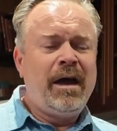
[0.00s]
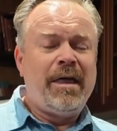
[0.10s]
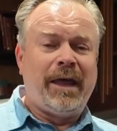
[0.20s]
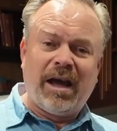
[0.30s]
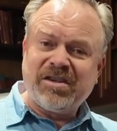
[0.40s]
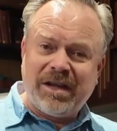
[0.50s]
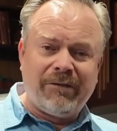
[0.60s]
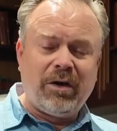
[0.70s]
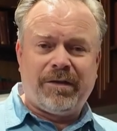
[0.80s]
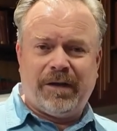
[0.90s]
They lost
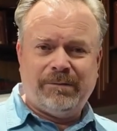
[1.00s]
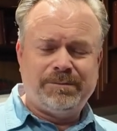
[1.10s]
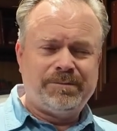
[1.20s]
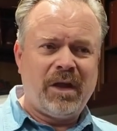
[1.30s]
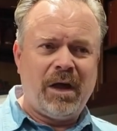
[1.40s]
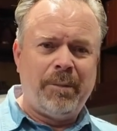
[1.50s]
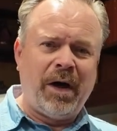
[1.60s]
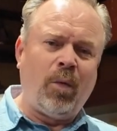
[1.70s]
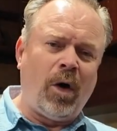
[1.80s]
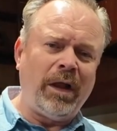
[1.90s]
everything.
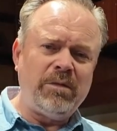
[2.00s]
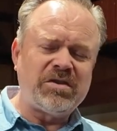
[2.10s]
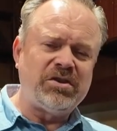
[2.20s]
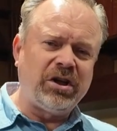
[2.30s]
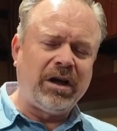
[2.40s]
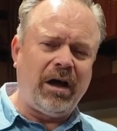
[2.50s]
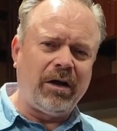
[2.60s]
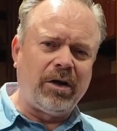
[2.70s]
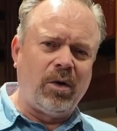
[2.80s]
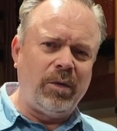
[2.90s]
But while he was in
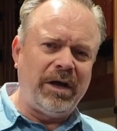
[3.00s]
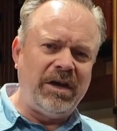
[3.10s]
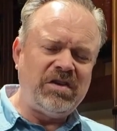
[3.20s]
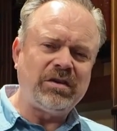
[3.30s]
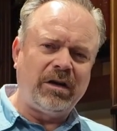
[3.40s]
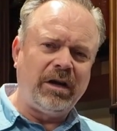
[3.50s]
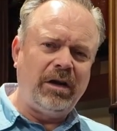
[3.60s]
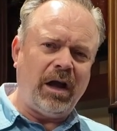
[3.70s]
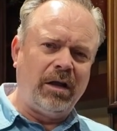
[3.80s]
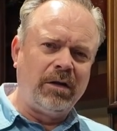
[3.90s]
Chicago, he started
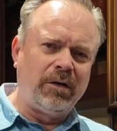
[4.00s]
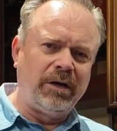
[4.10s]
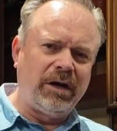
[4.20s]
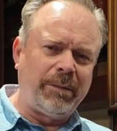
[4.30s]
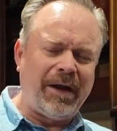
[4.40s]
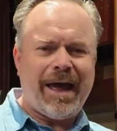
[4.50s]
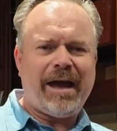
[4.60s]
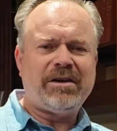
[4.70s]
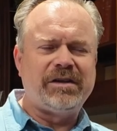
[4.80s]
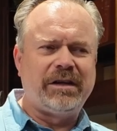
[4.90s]
learning about
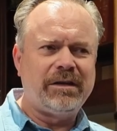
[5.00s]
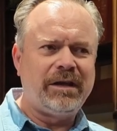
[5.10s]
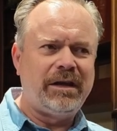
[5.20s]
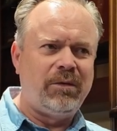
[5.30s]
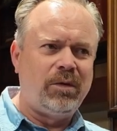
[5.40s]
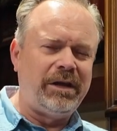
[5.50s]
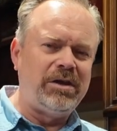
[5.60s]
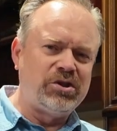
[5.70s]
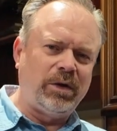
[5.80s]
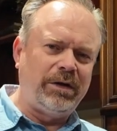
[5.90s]
acting. He really
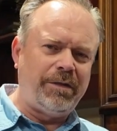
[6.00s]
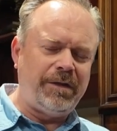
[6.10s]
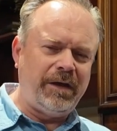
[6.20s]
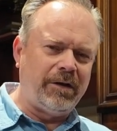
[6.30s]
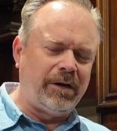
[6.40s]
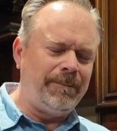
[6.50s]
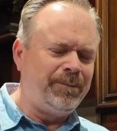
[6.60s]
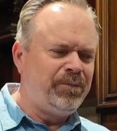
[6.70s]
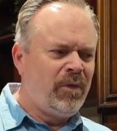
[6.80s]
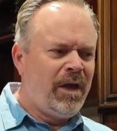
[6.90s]
enjoyed the theater.
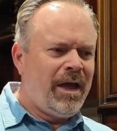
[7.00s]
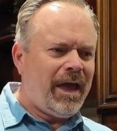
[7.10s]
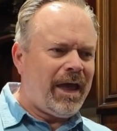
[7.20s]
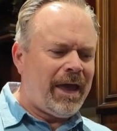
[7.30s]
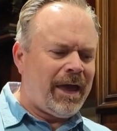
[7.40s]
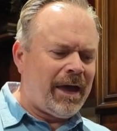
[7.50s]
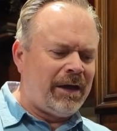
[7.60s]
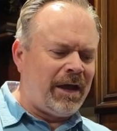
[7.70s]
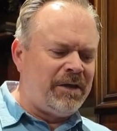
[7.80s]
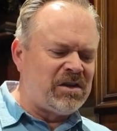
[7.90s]

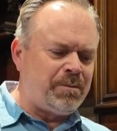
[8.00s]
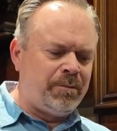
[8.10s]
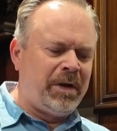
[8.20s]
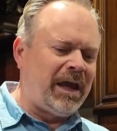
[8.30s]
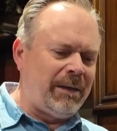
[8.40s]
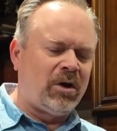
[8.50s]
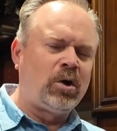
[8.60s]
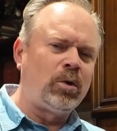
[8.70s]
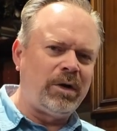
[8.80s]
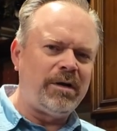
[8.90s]
And this became a
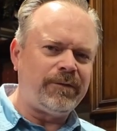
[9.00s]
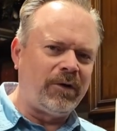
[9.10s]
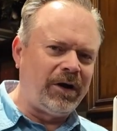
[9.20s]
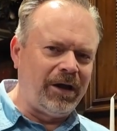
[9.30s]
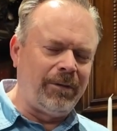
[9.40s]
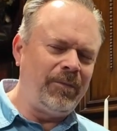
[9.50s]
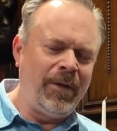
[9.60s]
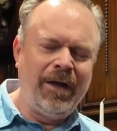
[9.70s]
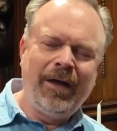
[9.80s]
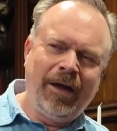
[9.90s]
career for him,
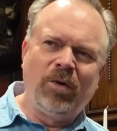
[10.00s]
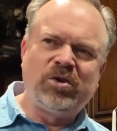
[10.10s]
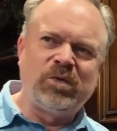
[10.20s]
which